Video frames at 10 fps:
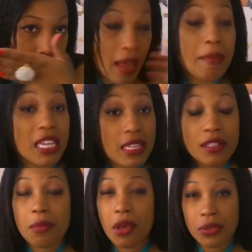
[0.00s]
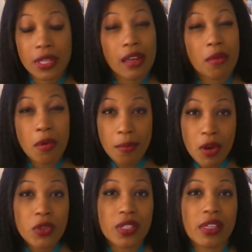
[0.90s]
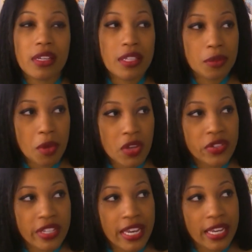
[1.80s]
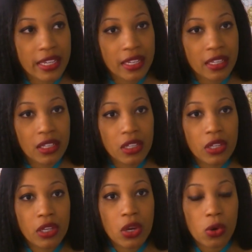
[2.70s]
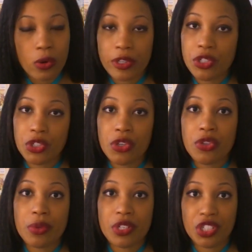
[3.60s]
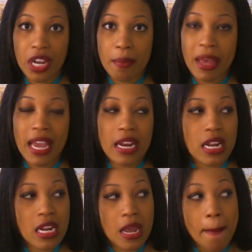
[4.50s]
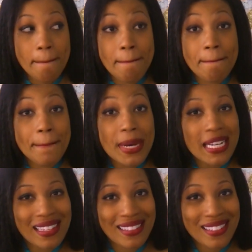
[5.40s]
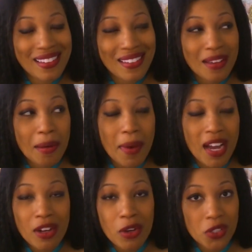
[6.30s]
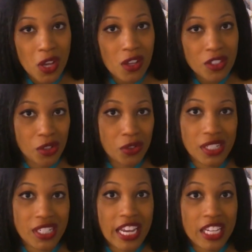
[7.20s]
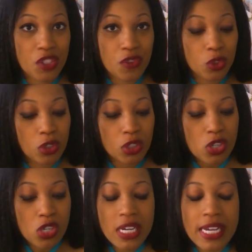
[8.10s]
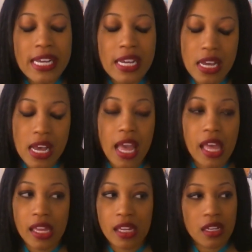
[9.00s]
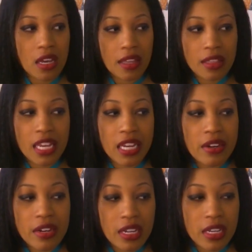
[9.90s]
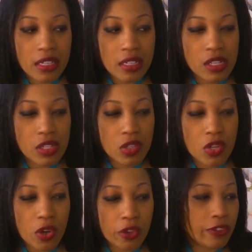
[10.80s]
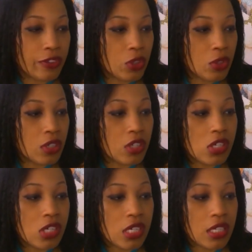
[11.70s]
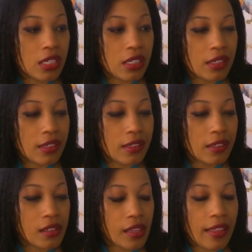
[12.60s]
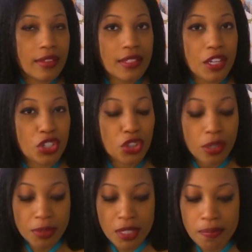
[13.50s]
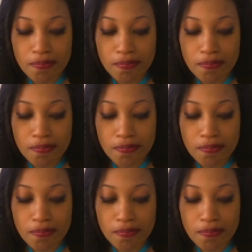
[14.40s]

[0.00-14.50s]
it smells like a mimosa. It smells like orange juice with champagne in it, but my nose also detects floral, and there is no floral in the scent description,